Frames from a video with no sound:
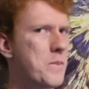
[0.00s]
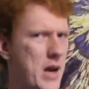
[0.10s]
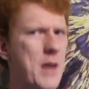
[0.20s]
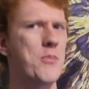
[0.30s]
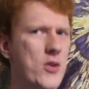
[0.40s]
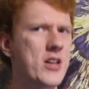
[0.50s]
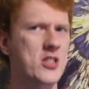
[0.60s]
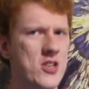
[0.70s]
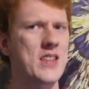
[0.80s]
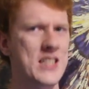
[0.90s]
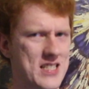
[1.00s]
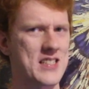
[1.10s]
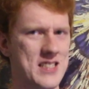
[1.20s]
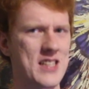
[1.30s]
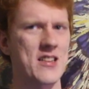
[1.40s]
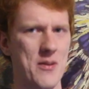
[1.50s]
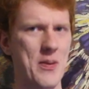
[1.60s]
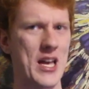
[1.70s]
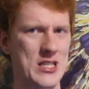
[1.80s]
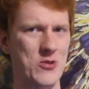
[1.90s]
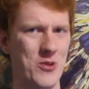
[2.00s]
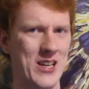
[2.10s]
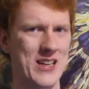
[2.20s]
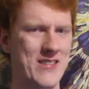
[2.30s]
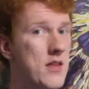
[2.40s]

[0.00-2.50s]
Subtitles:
but I'm pretty sure this is still the best one.